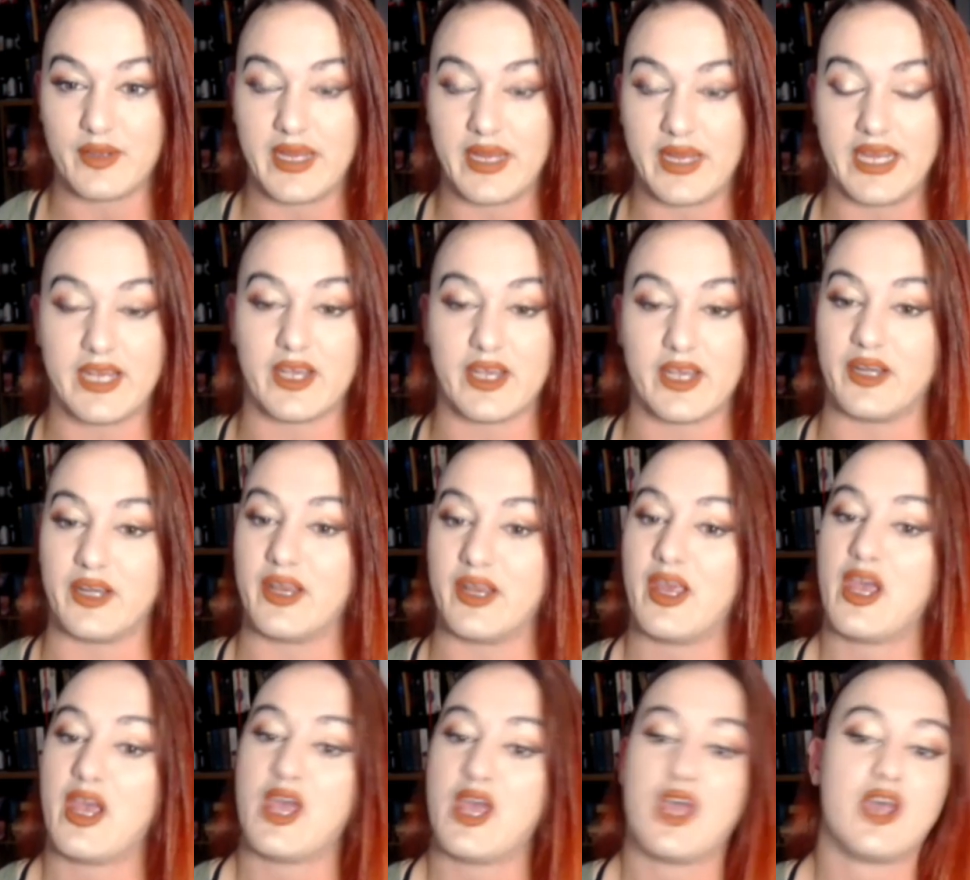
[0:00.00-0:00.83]
He can
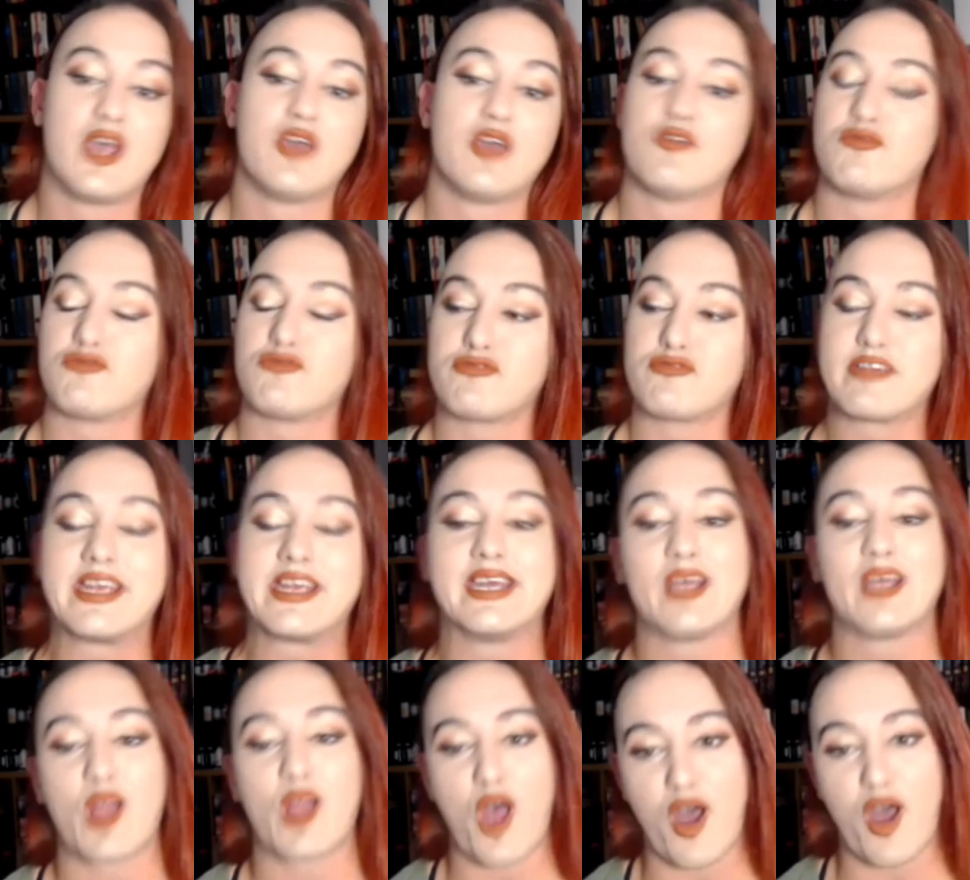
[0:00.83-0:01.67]

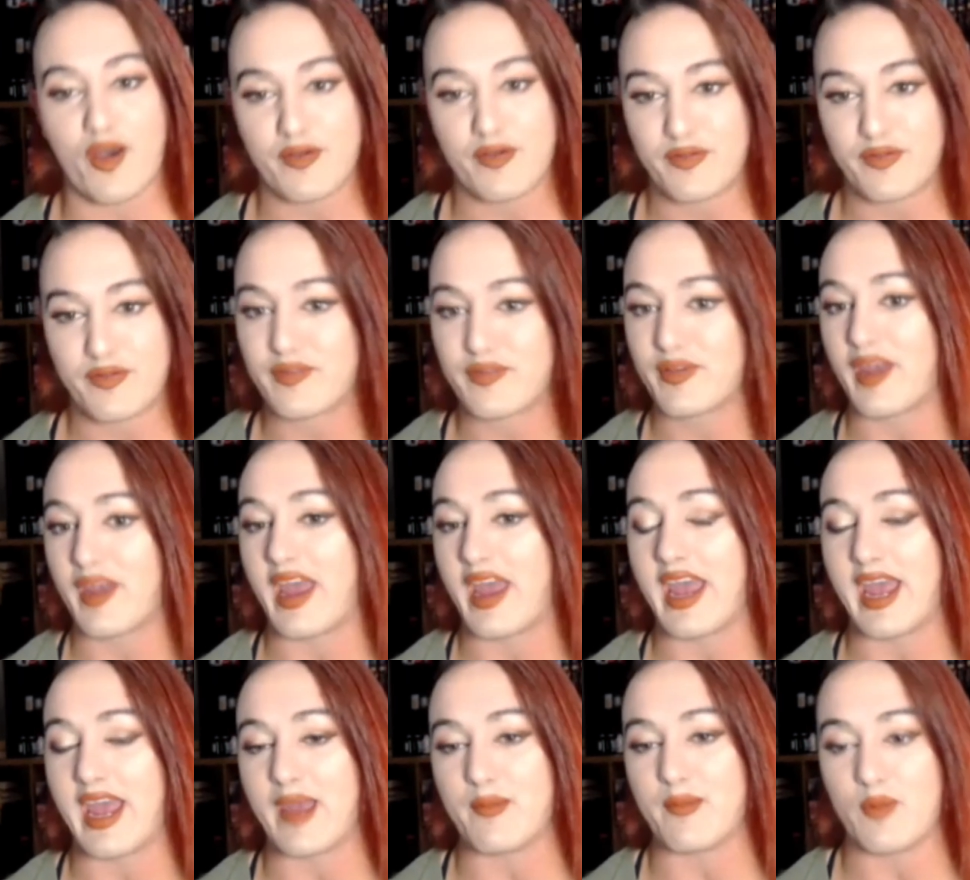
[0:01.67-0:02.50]
reel off
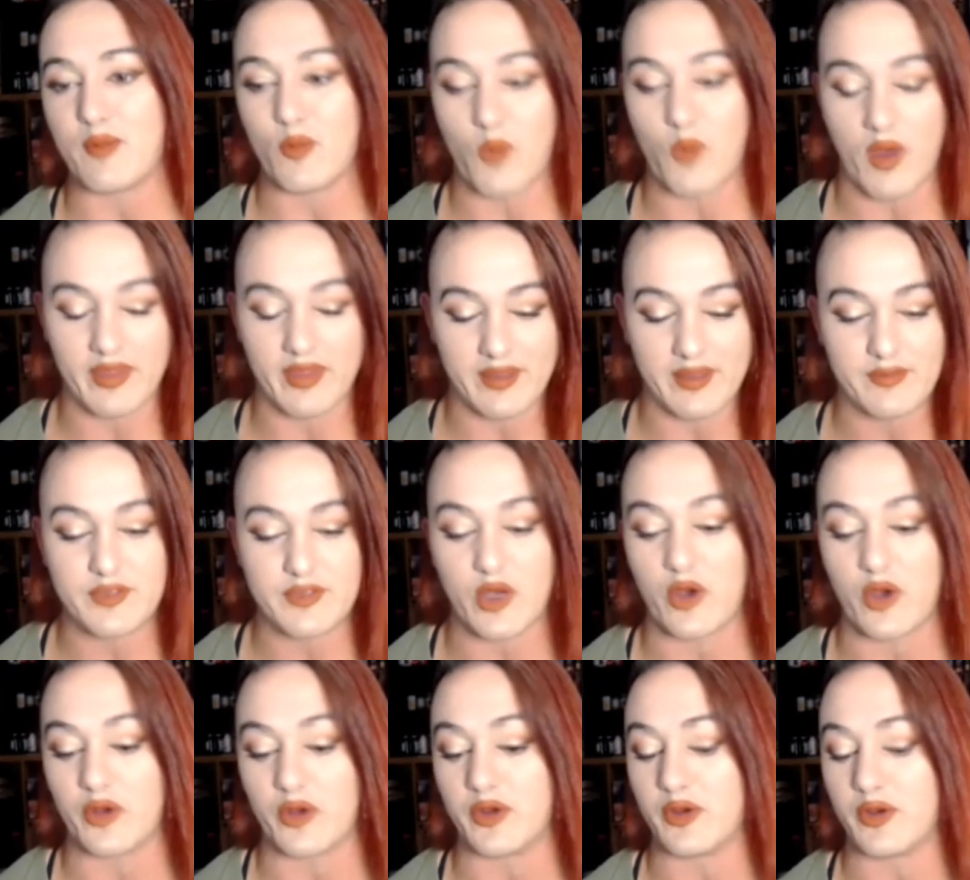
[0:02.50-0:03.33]
what they've
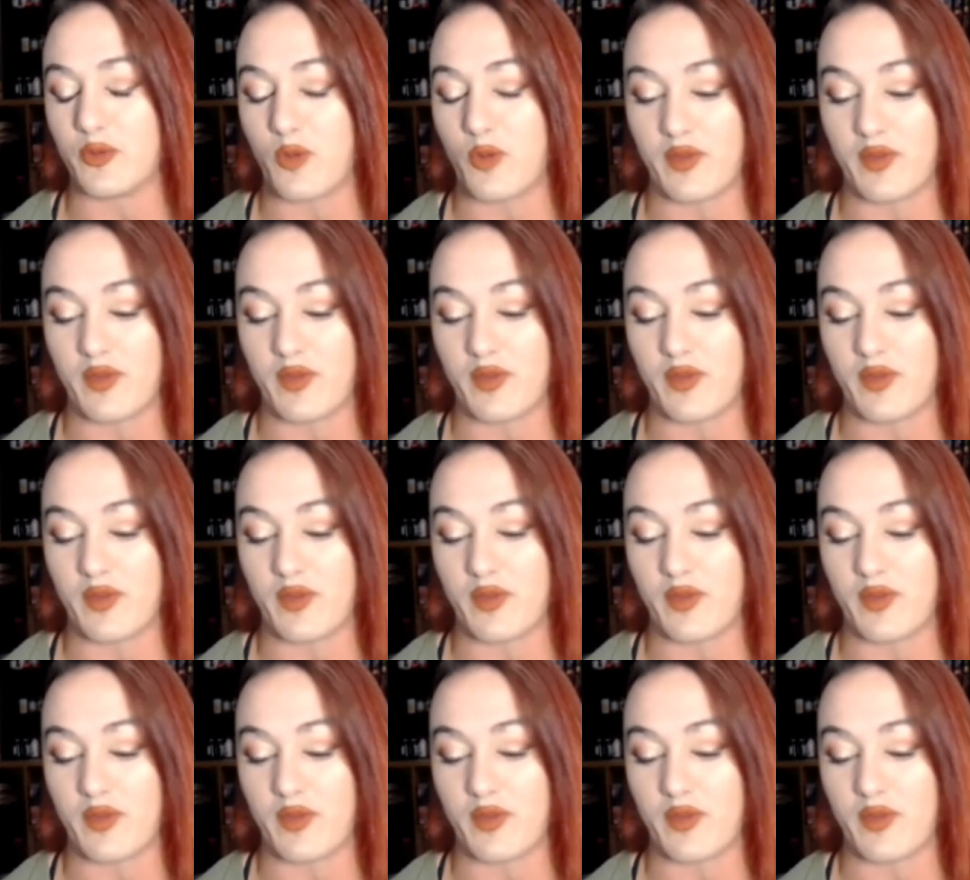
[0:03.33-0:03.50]
done,